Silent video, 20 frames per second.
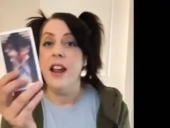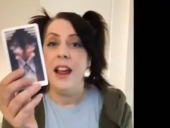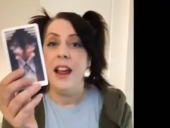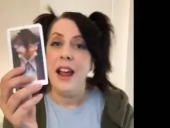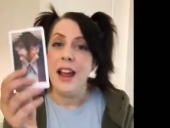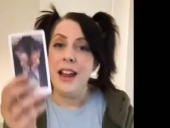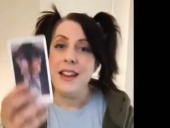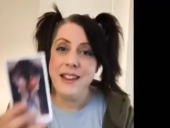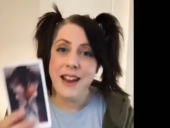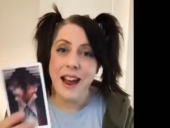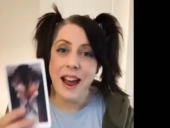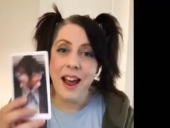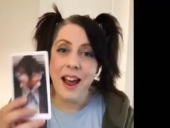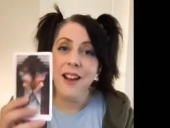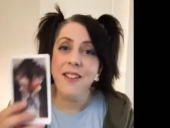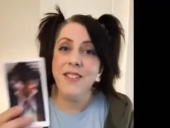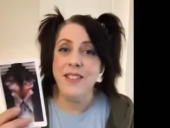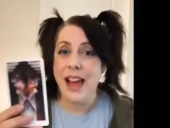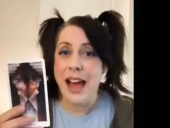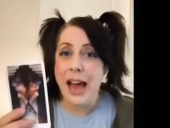and not
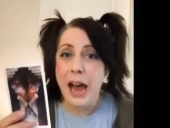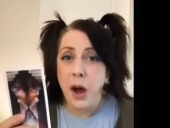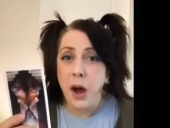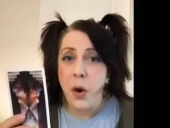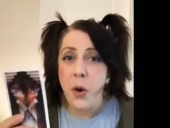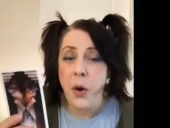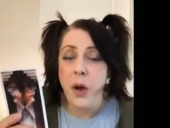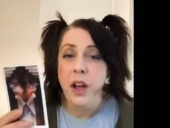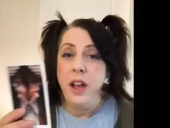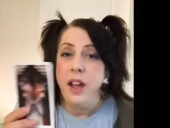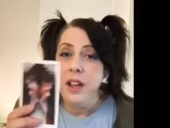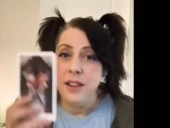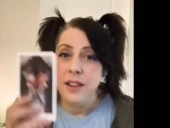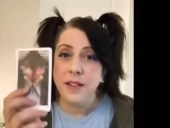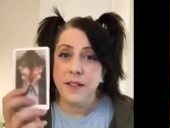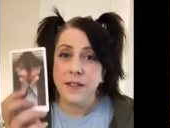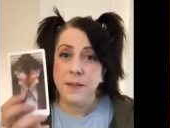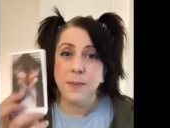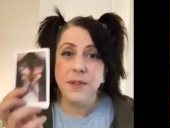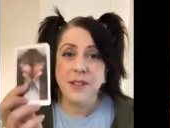allow this
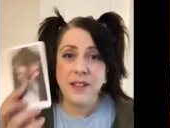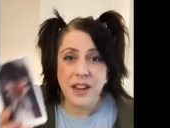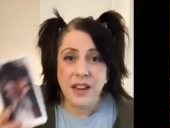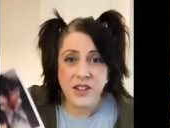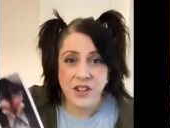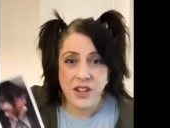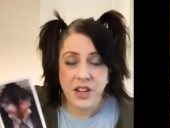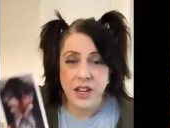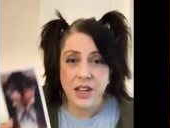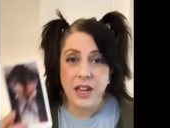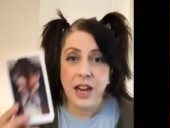obsession